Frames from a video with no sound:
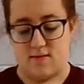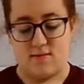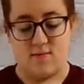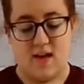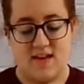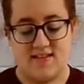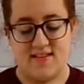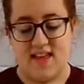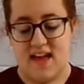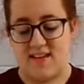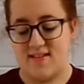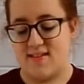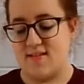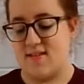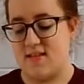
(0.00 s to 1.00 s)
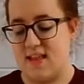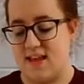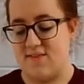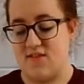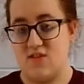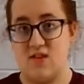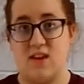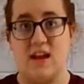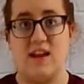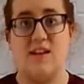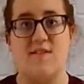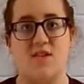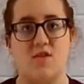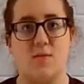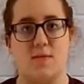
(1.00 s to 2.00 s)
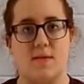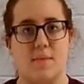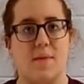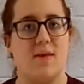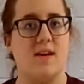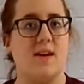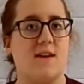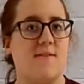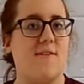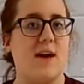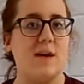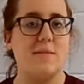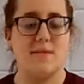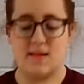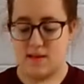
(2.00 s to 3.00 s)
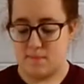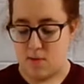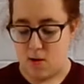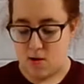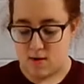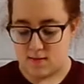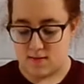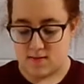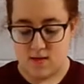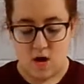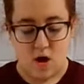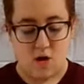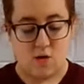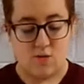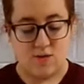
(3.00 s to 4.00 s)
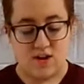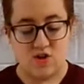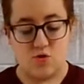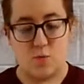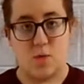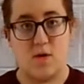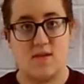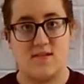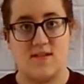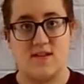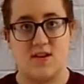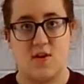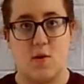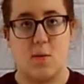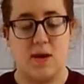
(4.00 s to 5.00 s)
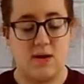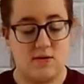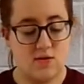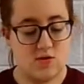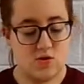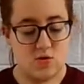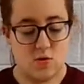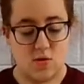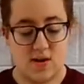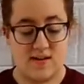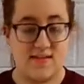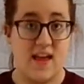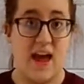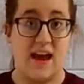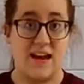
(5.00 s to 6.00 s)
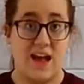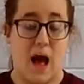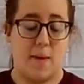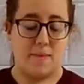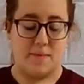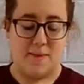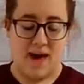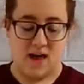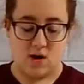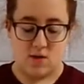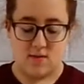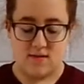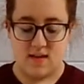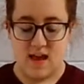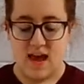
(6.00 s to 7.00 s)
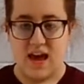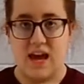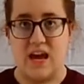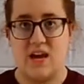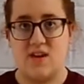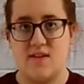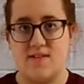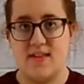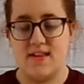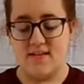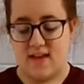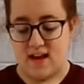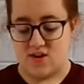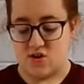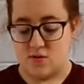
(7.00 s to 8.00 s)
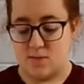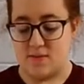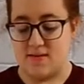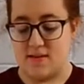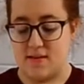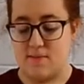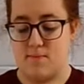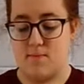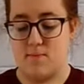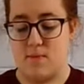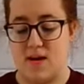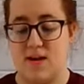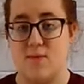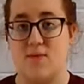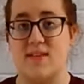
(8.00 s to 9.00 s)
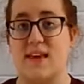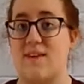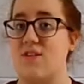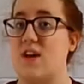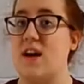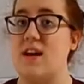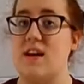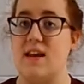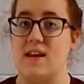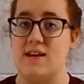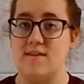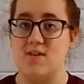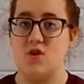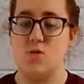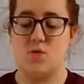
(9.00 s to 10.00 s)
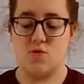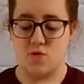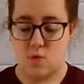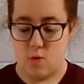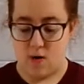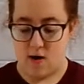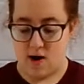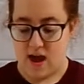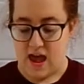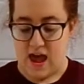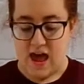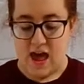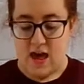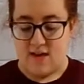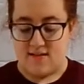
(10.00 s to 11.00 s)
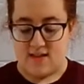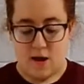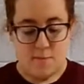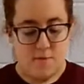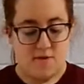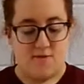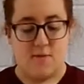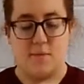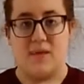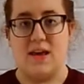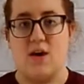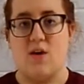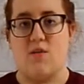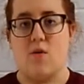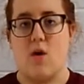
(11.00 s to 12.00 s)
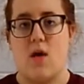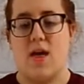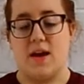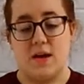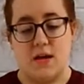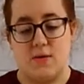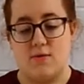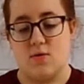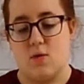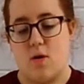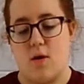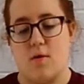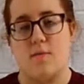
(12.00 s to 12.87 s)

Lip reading: assessed the individual's ability to find missing parts, arrange words into coherent stories, and copy patterns. Each of these sections was given an individual score, separate from the overall IQ score.